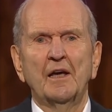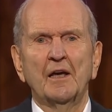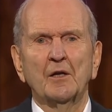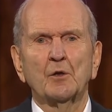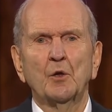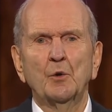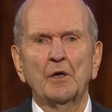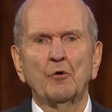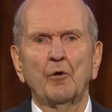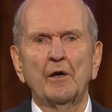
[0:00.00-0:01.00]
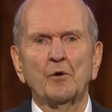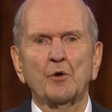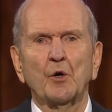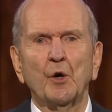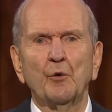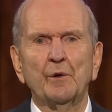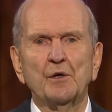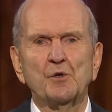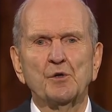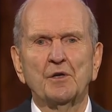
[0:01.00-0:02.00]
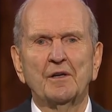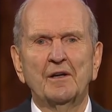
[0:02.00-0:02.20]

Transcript: including greater courage,